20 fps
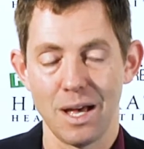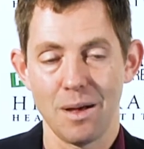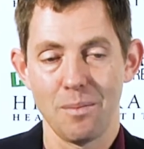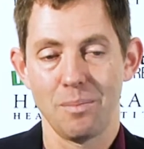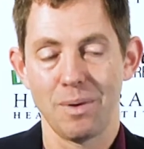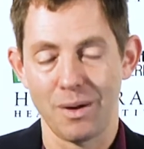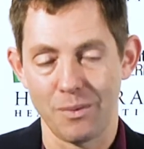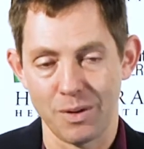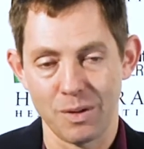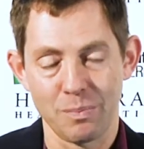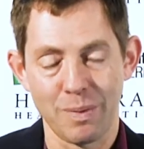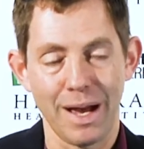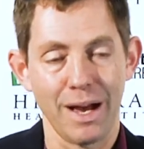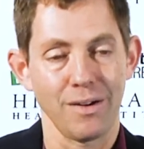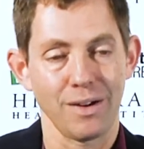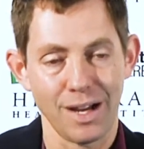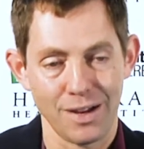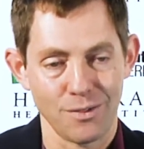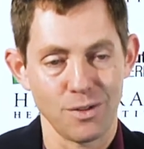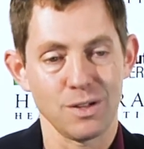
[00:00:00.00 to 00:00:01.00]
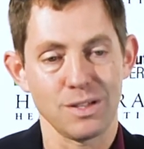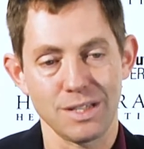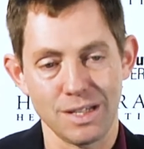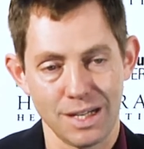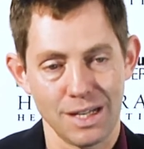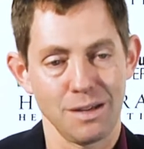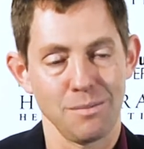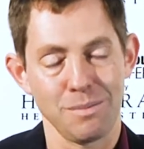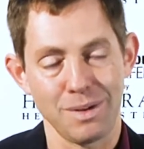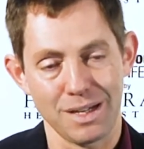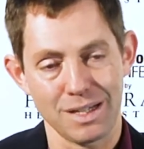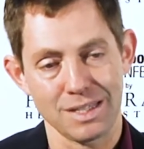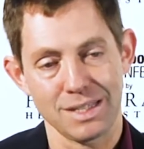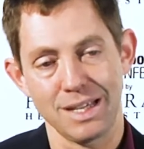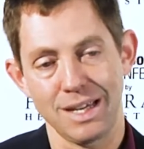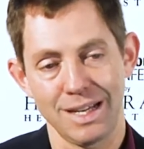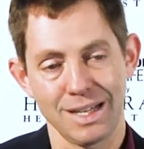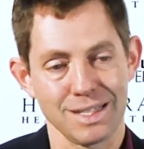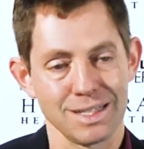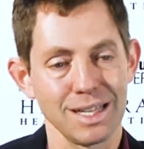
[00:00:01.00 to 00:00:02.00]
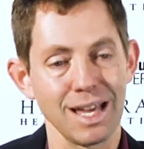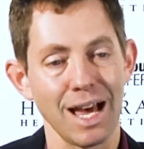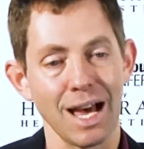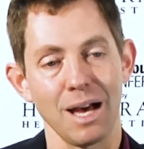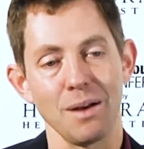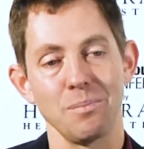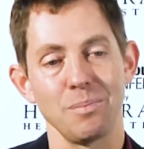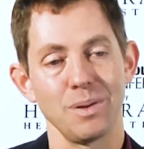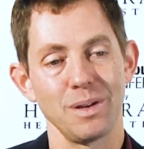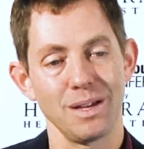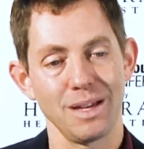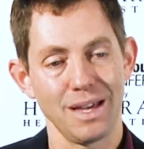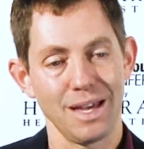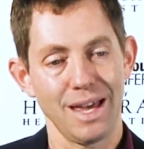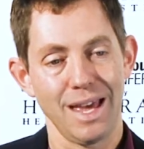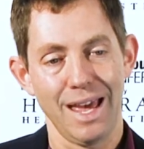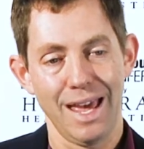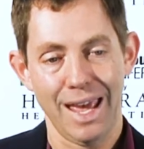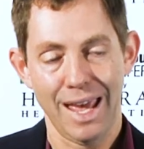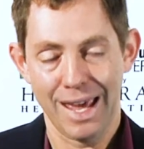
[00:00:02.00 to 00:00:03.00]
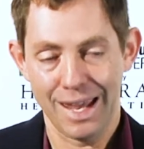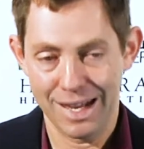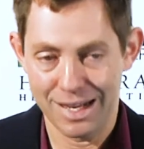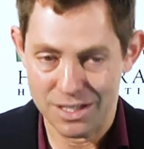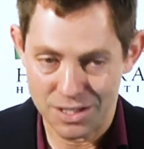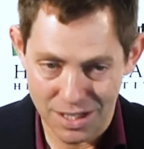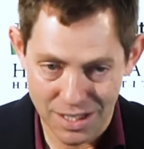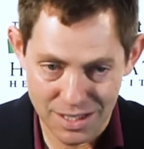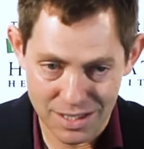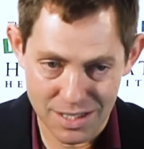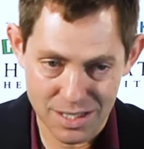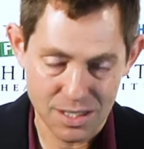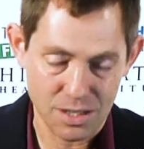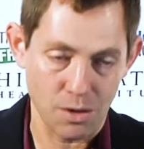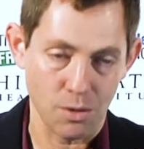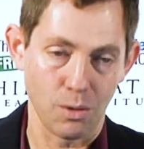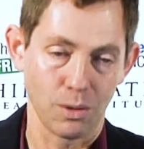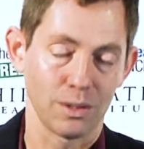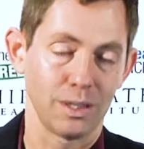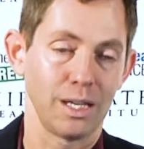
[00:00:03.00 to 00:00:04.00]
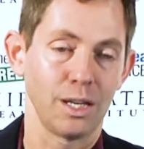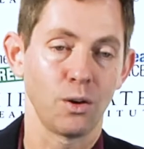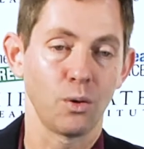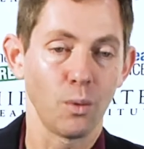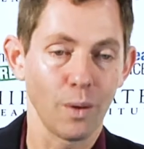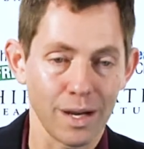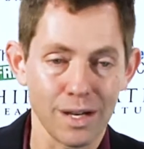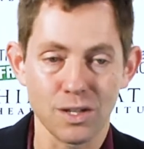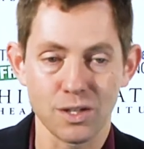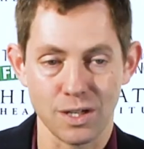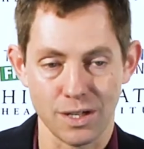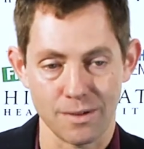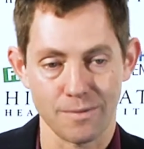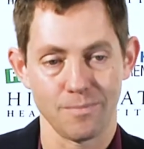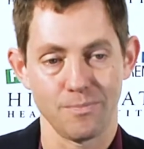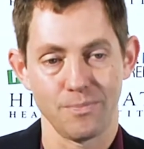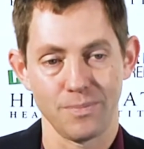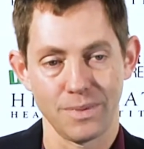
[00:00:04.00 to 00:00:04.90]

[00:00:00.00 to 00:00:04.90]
But with biodiversity, you mix things up and it changes the whole equation.